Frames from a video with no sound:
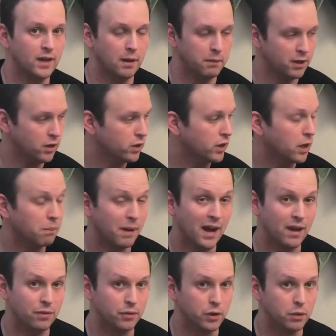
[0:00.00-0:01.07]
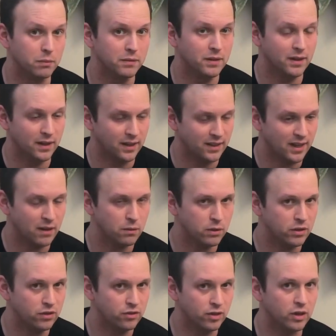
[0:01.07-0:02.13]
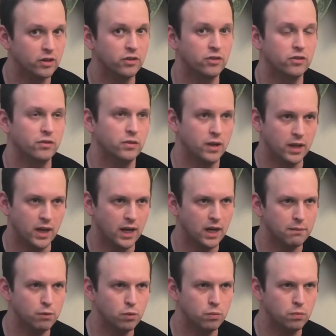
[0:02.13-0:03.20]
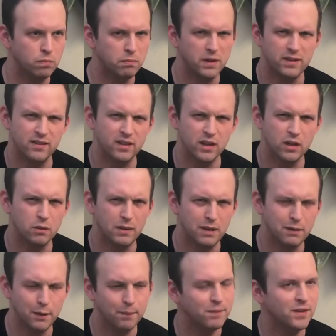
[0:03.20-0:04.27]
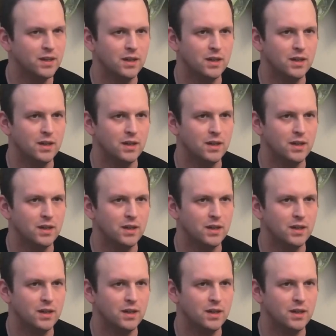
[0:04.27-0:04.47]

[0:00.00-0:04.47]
I'm here in our bathroom, and that really starts a couple months ago, maybe,